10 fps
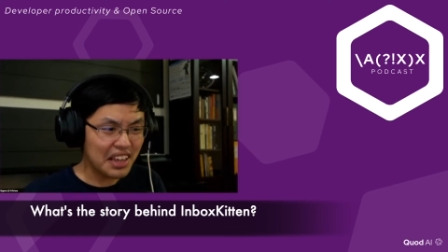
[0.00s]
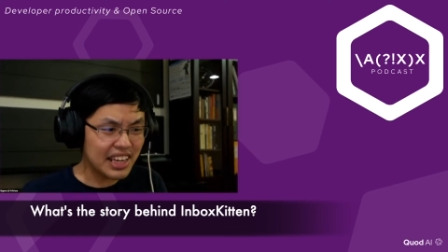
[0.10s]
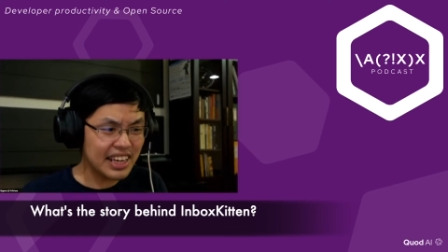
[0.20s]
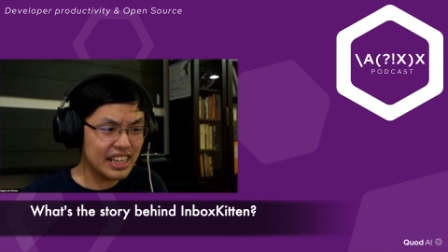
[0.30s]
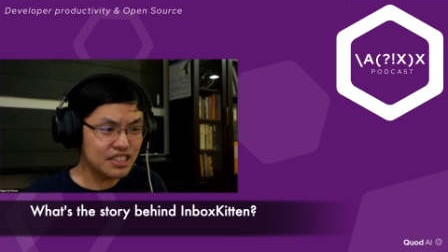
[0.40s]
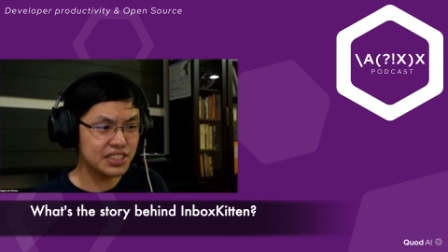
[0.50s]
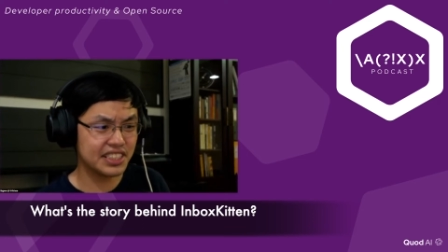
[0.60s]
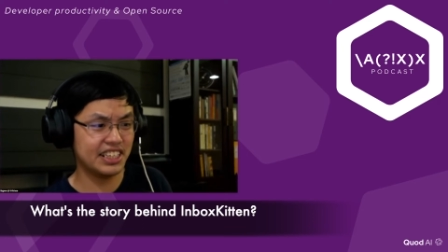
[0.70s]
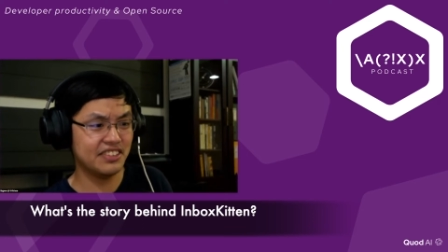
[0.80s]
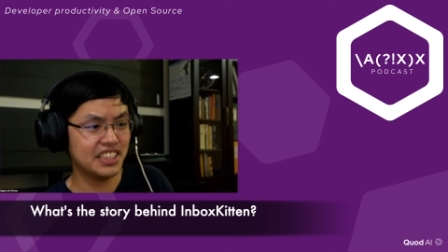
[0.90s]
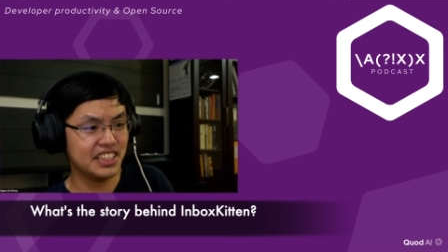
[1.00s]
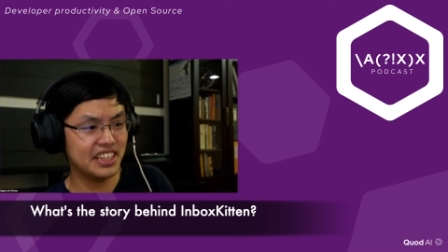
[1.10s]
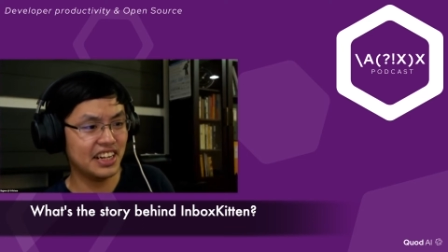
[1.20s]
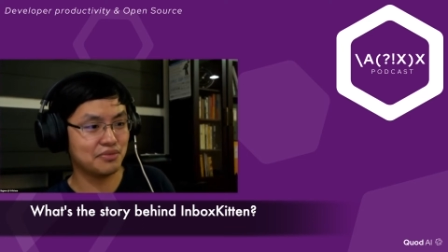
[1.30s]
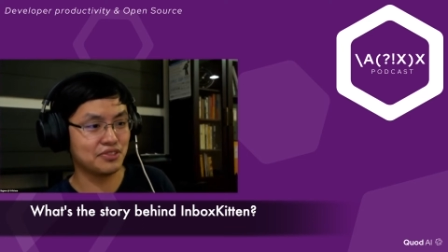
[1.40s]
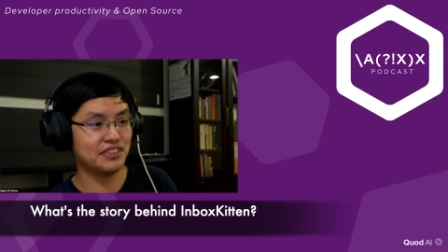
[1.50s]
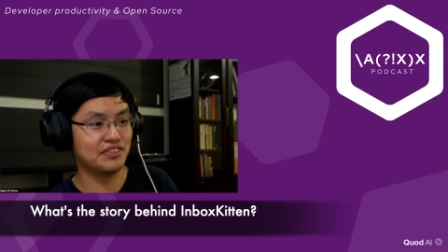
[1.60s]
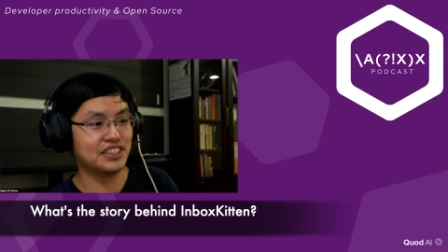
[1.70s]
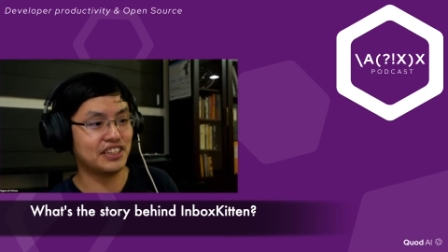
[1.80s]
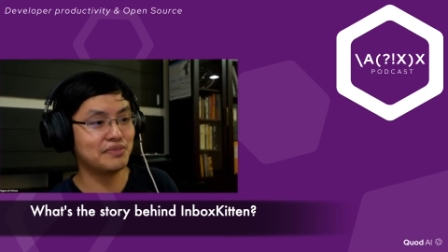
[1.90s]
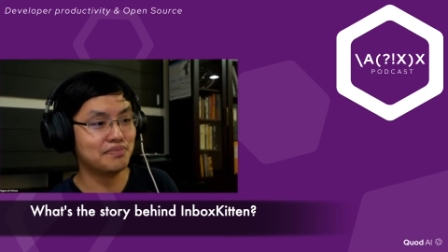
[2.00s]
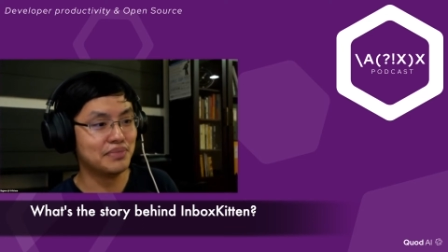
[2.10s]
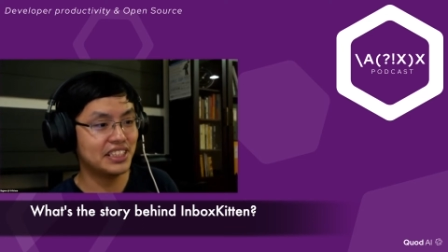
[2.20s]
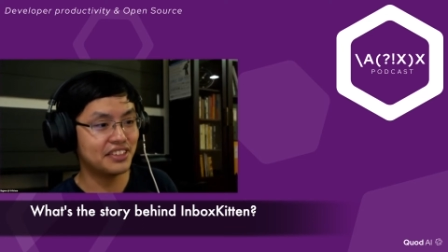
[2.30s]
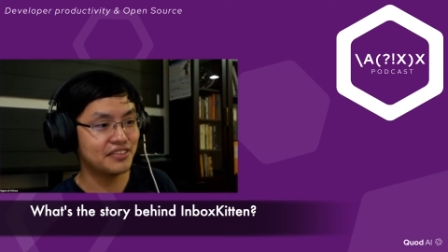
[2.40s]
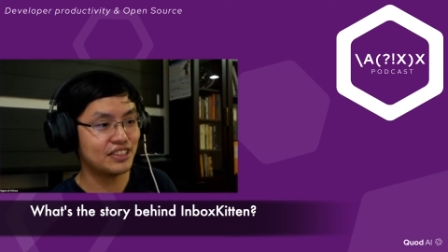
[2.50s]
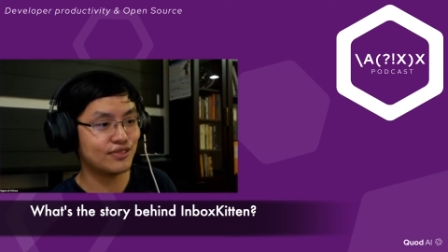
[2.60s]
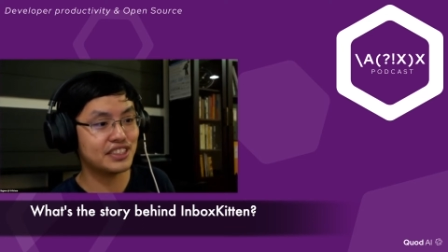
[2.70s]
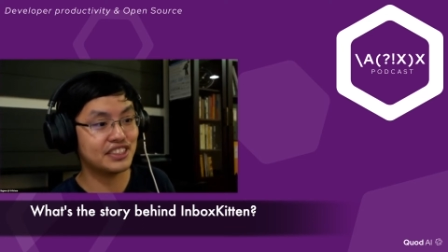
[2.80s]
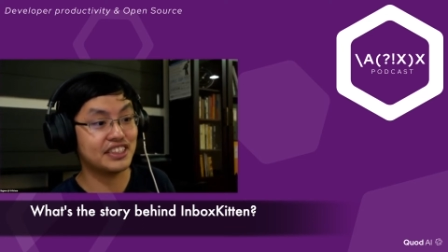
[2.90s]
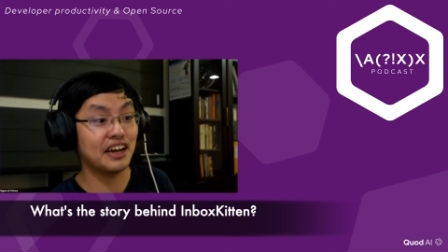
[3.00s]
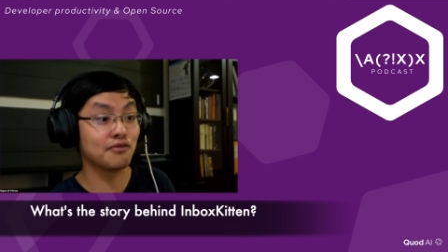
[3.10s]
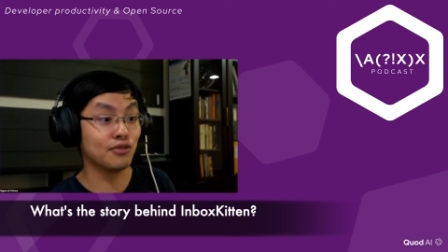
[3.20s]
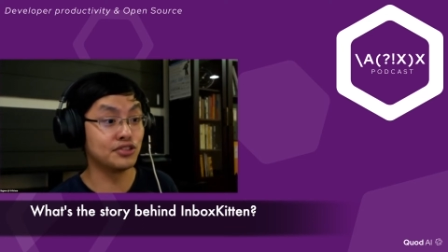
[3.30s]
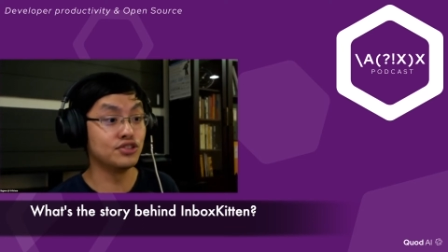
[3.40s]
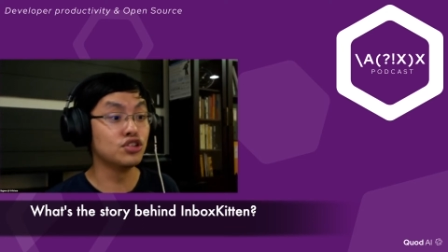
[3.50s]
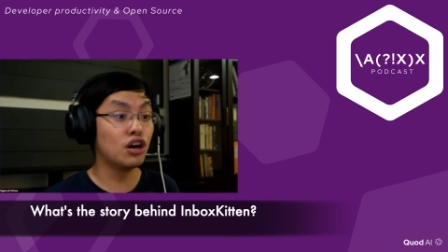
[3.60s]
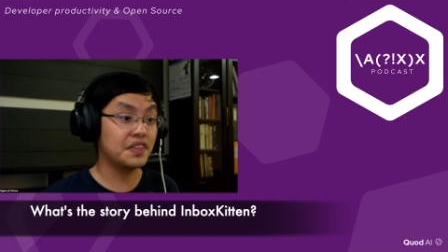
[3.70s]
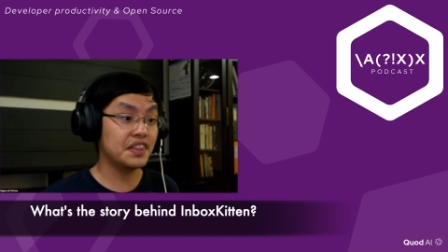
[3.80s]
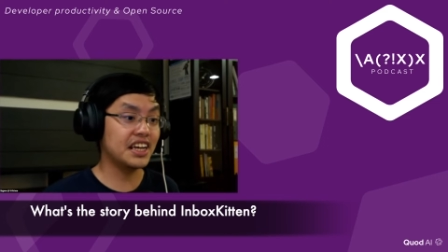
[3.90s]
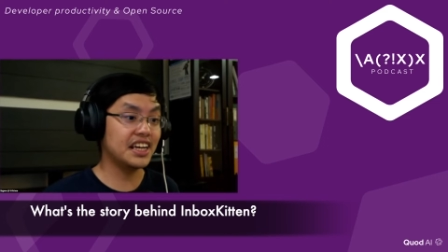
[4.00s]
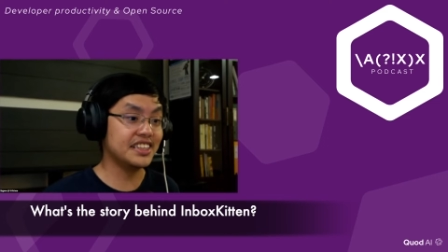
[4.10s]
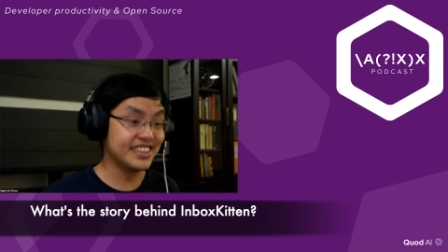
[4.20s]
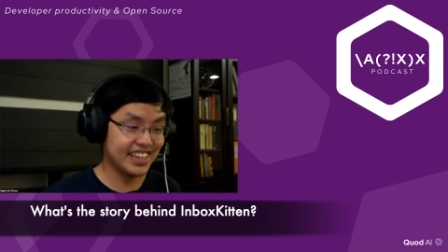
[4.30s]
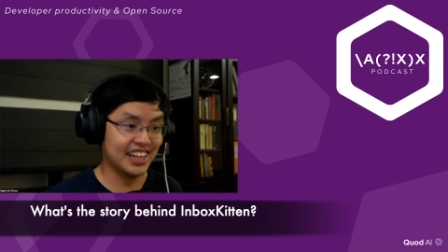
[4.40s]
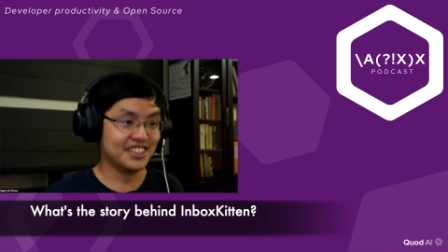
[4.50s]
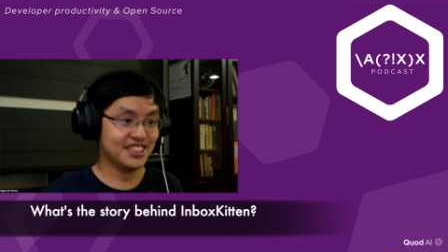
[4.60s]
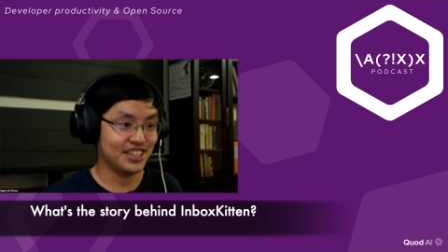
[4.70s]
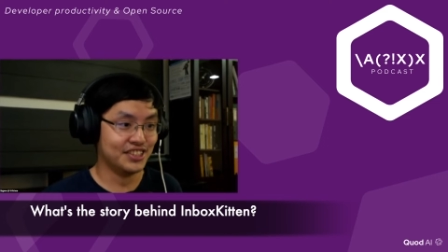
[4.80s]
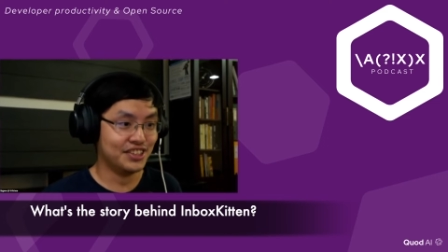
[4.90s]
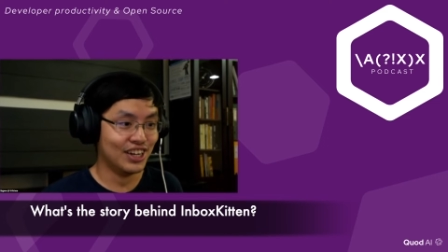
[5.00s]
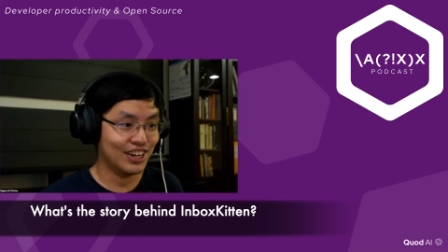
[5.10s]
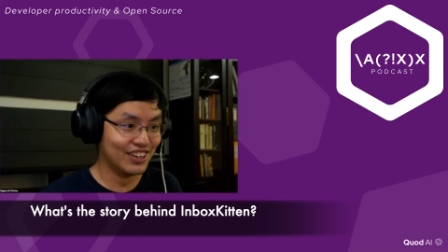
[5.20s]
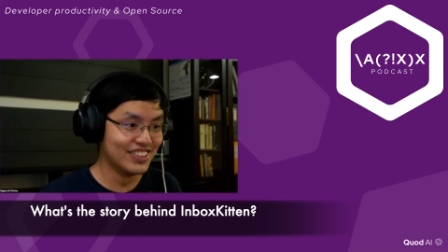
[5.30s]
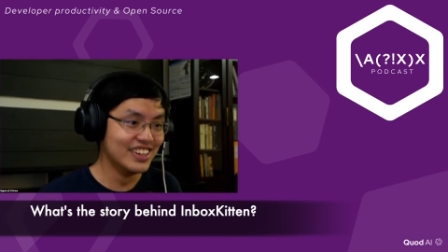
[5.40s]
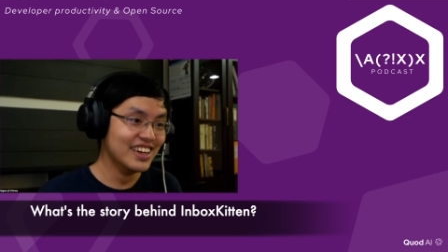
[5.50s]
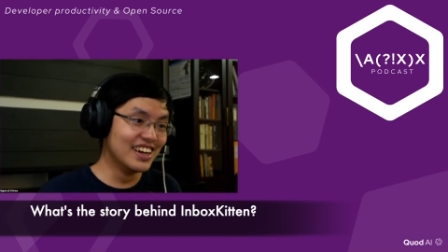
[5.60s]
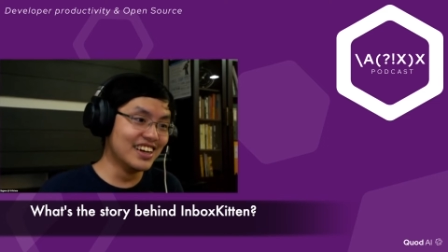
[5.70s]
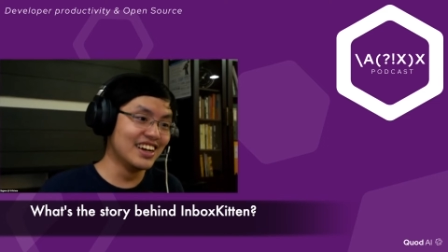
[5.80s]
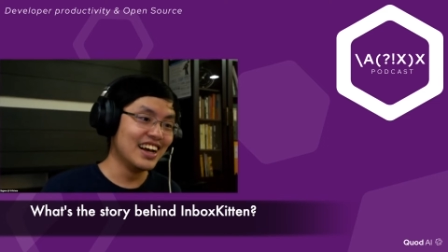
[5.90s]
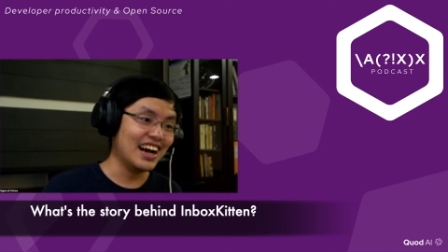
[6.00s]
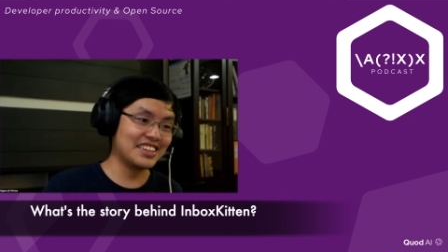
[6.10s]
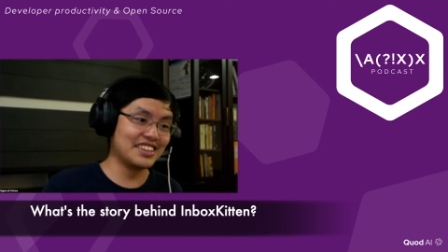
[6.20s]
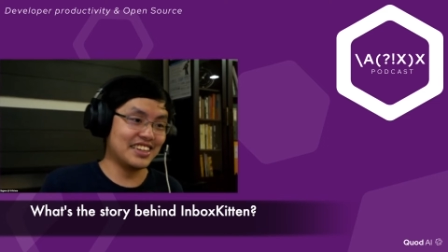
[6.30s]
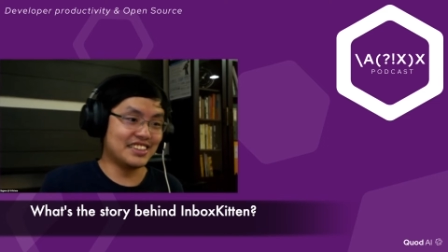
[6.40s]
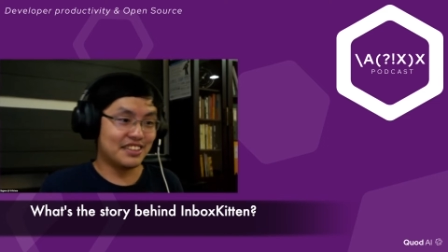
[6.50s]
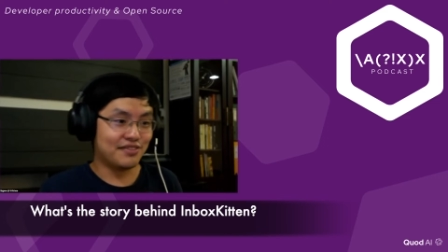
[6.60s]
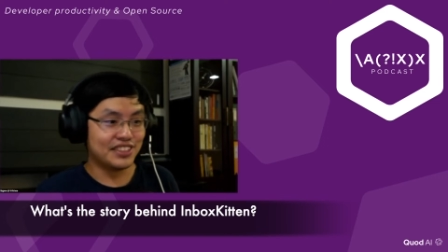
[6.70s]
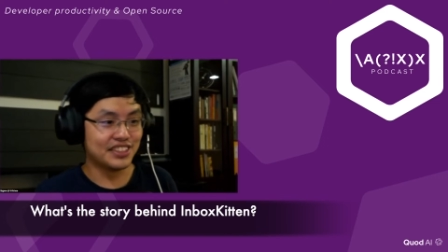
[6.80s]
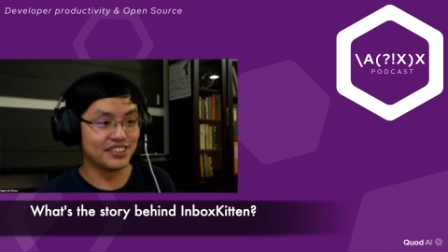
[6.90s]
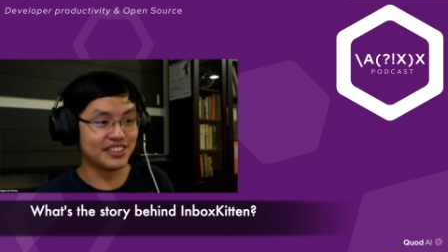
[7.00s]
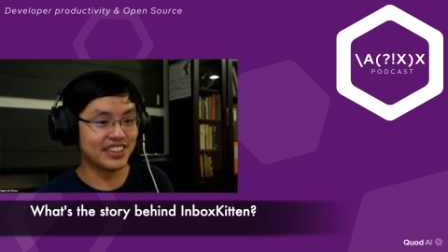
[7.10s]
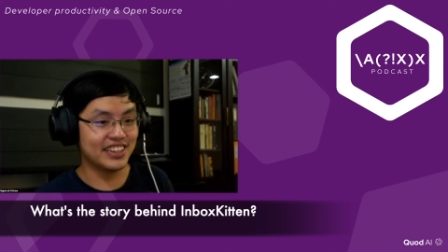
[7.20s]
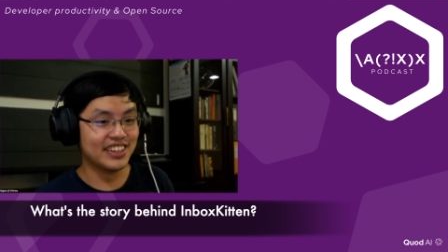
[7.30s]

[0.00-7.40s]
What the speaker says: As for scaling it up to 77 million requests, that was not intentional. I think that's the phrasing to state.